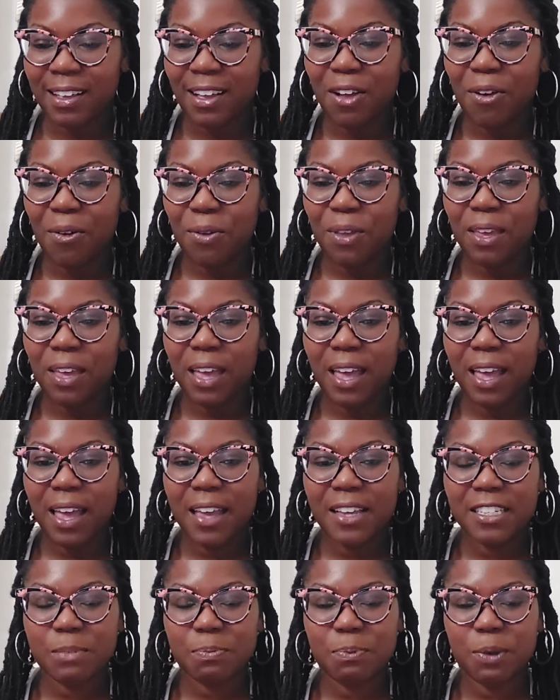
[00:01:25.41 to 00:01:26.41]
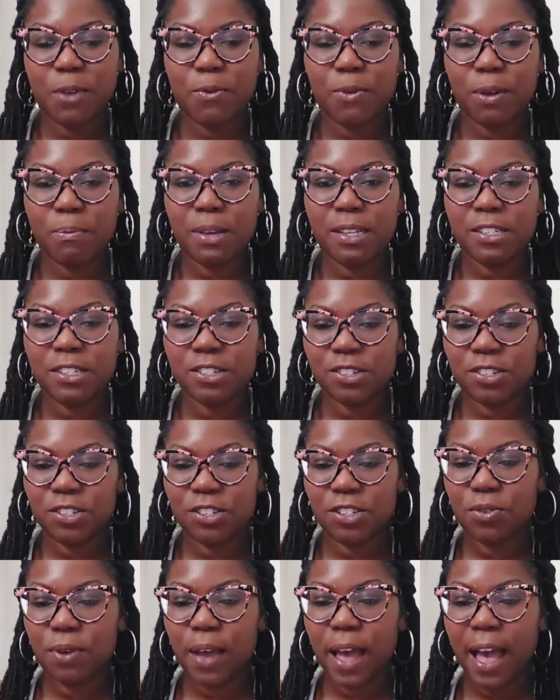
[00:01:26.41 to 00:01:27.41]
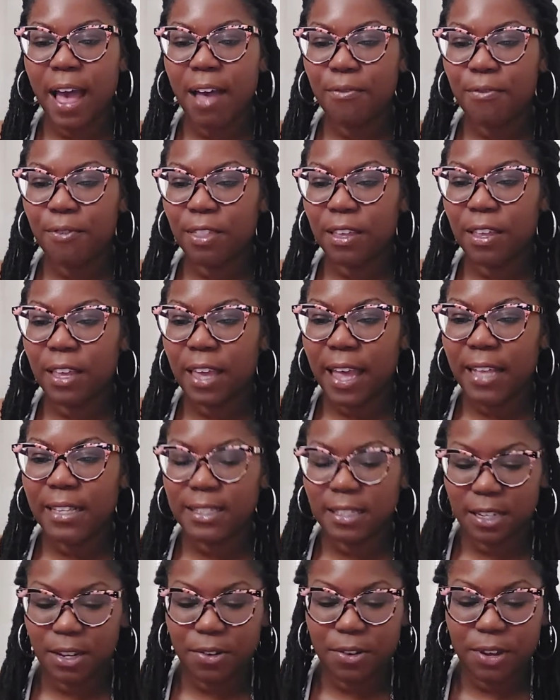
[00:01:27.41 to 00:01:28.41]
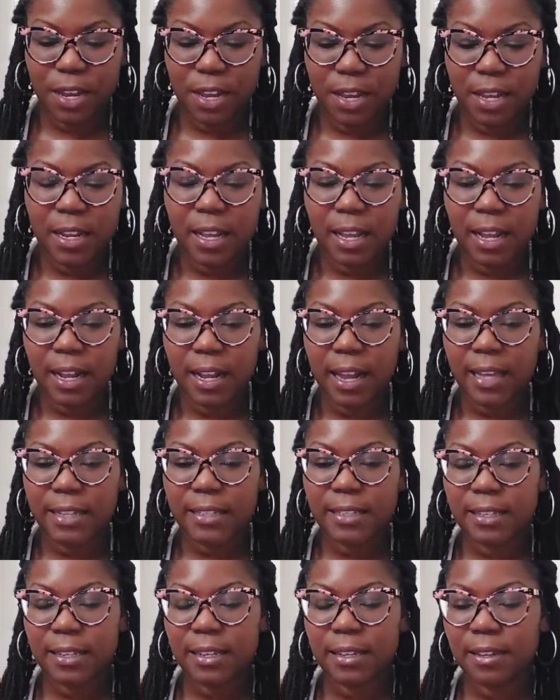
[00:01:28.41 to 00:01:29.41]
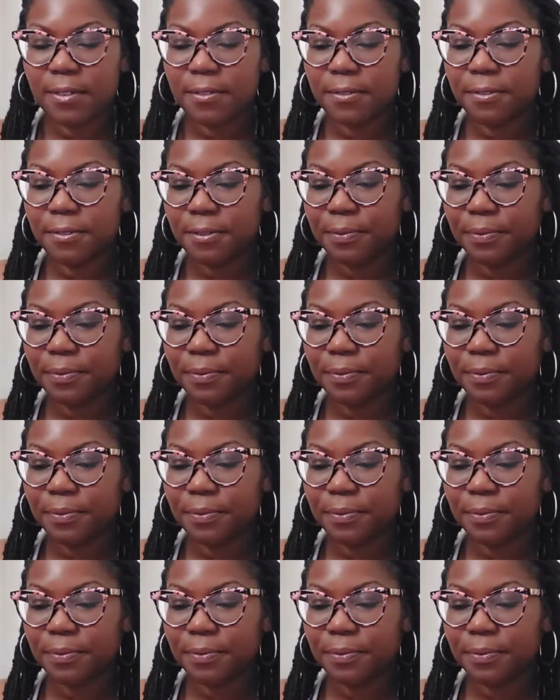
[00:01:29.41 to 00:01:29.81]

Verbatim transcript: Okay, Spirit, what messages do you have for the Cancerian Collective?